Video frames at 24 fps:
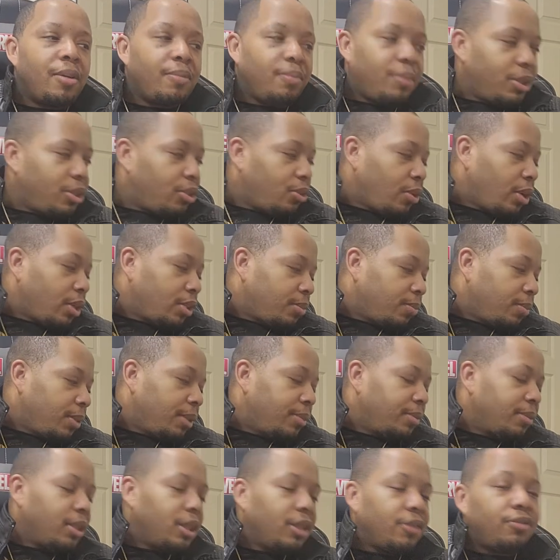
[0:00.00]
But trust
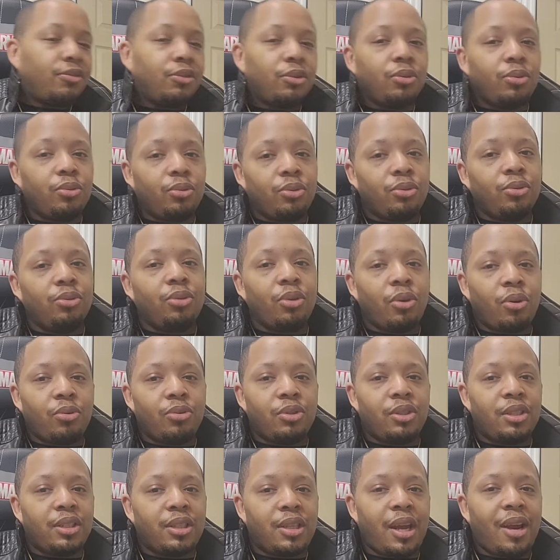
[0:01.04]
me, if you, you know
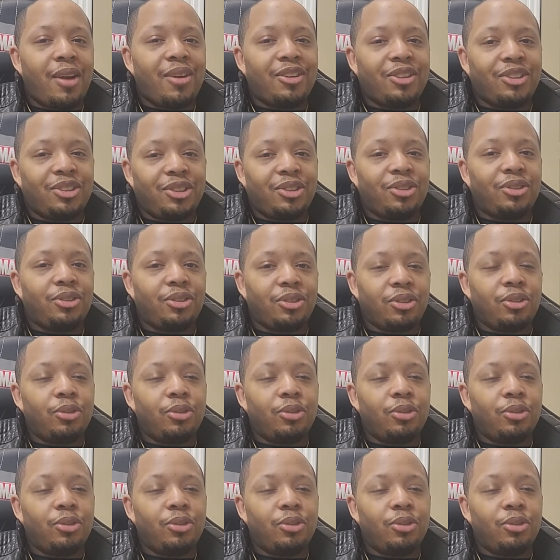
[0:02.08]
these characters,